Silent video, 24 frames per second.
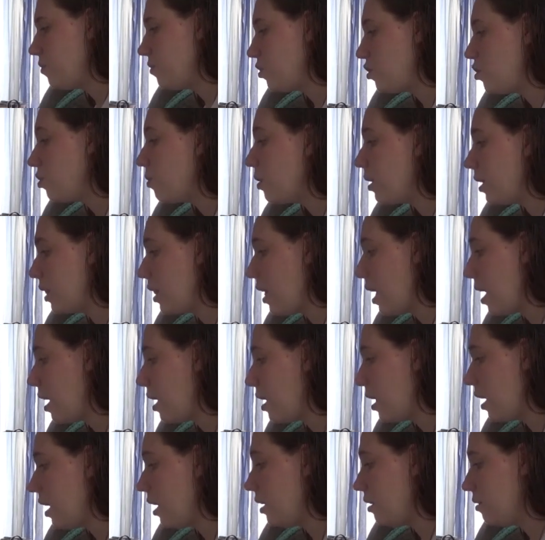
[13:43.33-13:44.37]
doing that
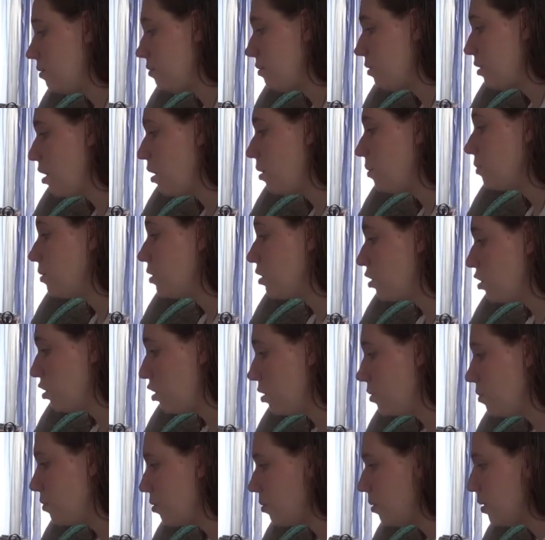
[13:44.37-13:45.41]
and comes to
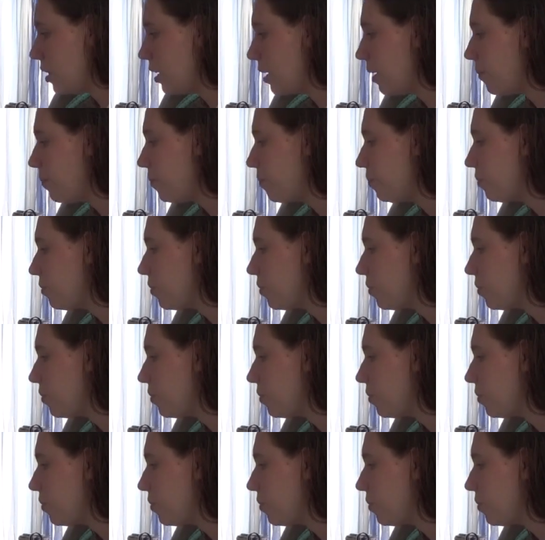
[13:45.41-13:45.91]
terms with it.